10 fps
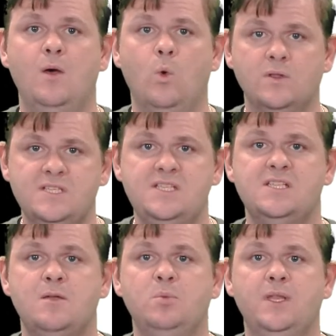Once this
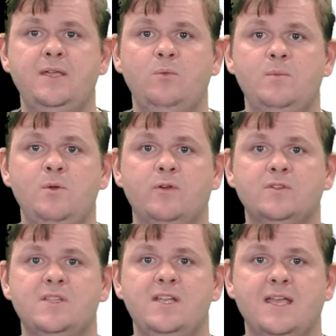is complete, we move on
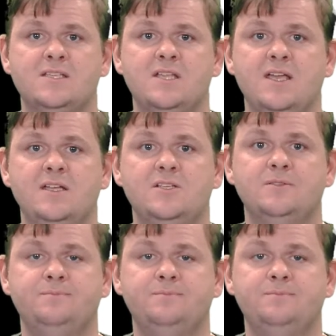to the next stage.